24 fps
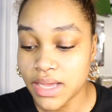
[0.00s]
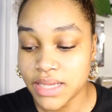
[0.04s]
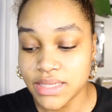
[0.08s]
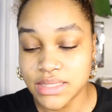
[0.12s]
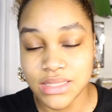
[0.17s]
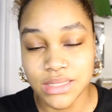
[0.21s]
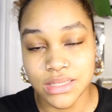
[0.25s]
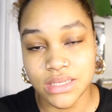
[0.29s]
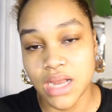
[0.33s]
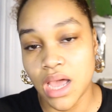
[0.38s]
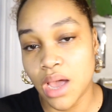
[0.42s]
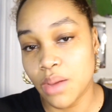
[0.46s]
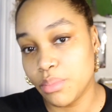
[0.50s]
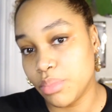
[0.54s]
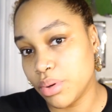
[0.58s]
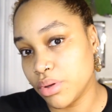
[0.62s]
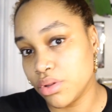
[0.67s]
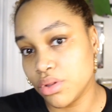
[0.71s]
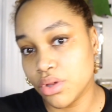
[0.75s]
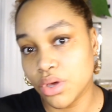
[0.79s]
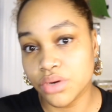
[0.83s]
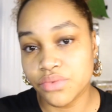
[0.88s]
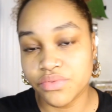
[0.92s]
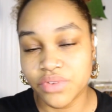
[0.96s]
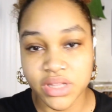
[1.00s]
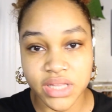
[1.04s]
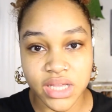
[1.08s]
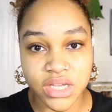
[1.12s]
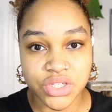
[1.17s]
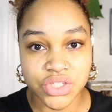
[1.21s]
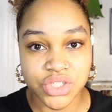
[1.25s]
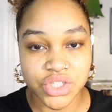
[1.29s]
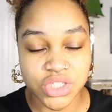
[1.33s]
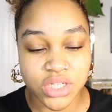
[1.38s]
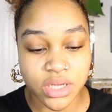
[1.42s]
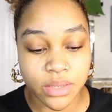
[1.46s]
I did not pull on
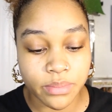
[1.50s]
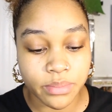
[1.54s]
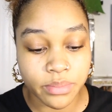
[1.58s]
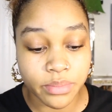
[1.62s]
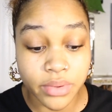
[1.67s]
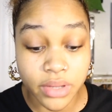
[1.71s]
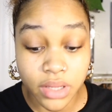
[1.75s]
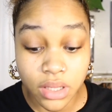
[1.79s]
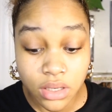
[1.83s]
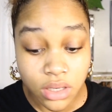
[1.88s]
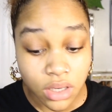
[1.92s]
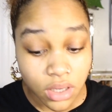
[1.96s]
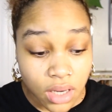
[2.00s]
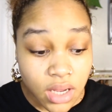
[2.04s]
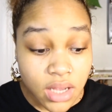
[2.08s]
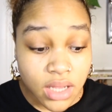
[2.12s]
relationship, but